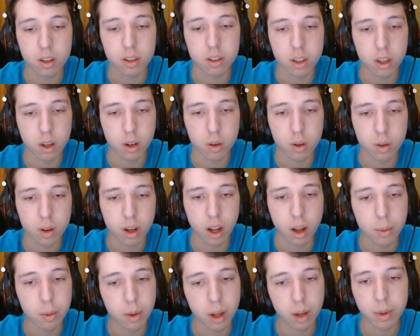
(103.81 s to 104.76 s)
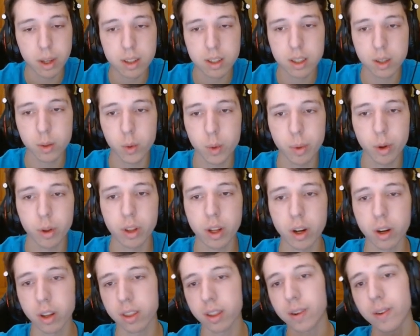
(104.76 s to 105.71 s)
so I'm guessing we're both
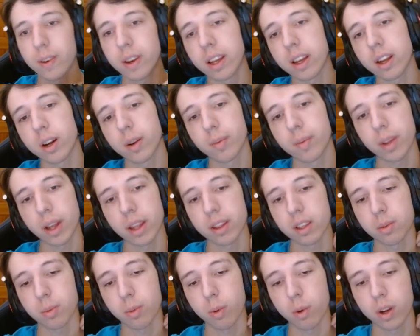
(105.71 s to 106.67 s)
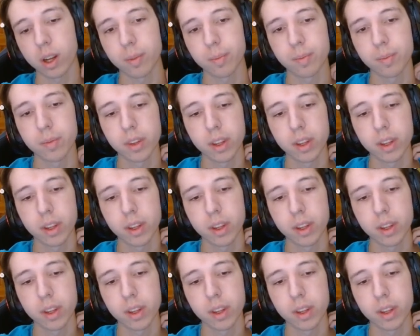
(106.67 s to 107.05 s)
out of theory here at this point.